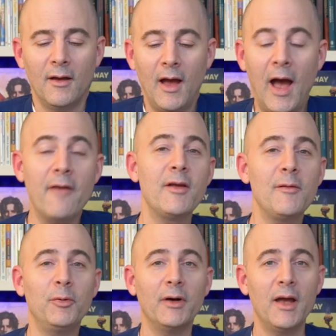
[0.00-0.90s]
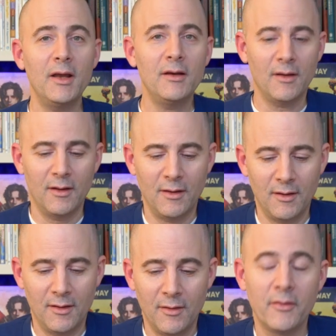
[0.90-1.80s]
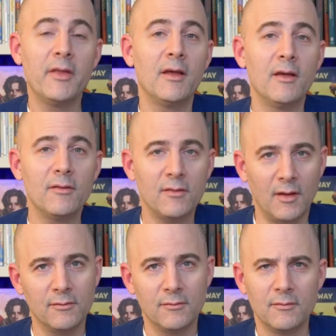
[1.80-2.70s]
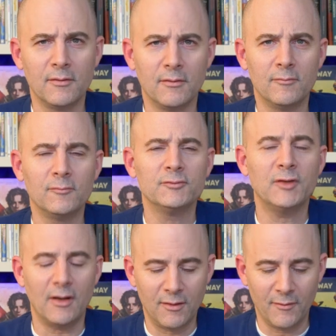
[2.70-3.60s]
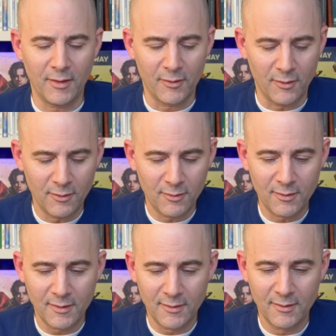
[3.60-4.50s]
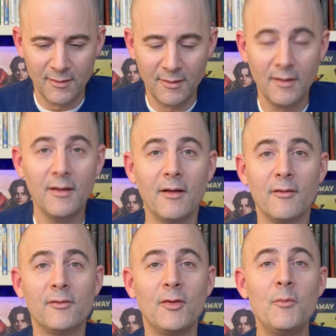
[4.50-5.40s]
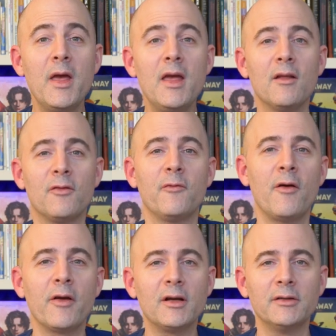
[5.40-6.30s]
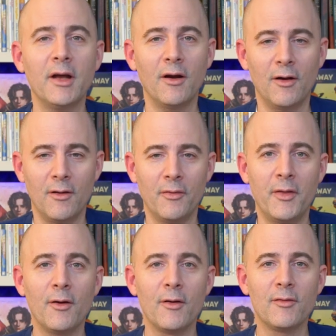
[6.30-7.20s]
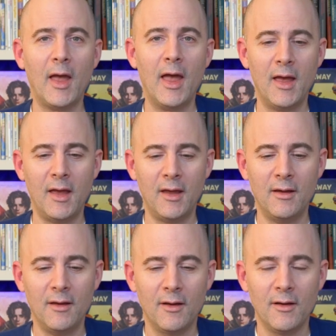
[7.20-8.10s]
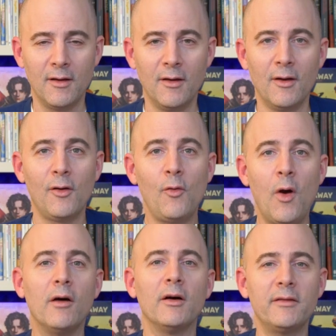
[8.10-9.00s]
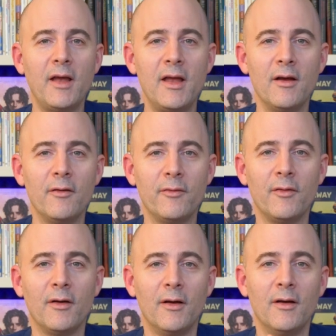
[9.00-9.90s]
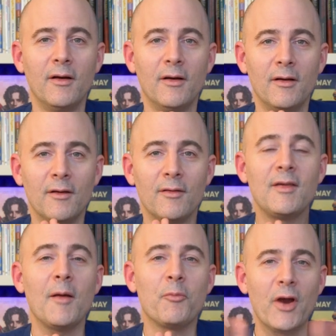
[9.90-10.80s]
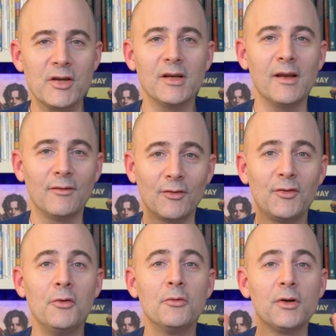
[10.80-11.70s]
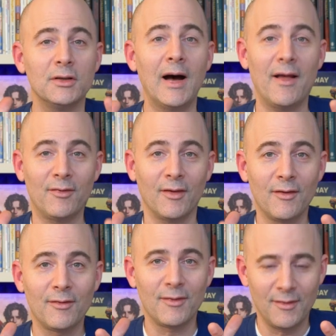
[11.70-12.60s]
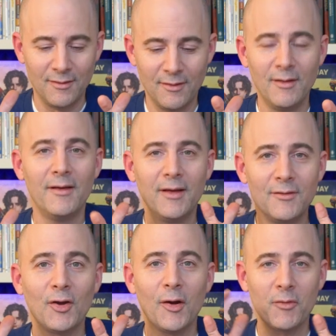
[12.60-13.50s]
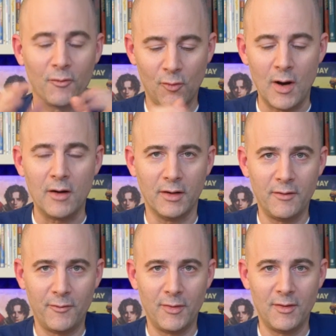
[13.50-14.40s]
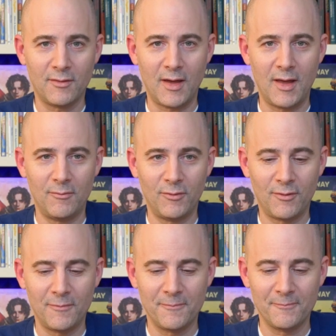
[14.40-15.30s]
Having played these and lots of others, to me it's very clear there's a qualitative separation into 2 classes in terms of quality for these games.